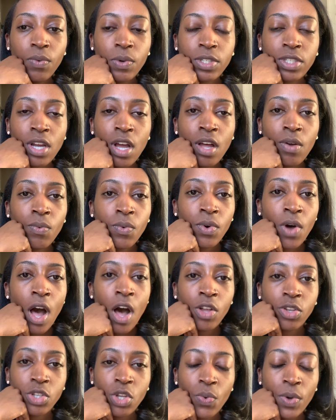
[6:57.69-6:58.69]
which I will
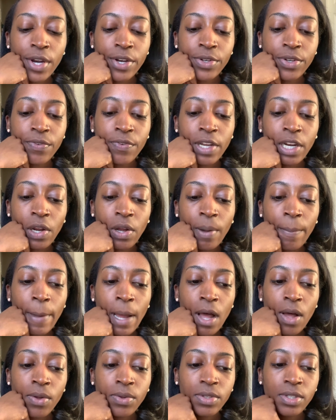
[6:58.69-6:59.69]
also want to do a video
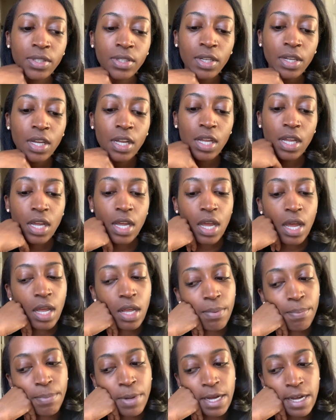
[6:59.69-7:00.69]
about.
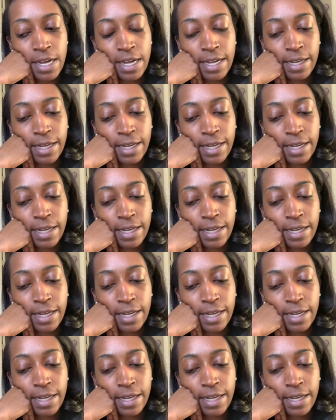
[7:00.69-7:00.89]
But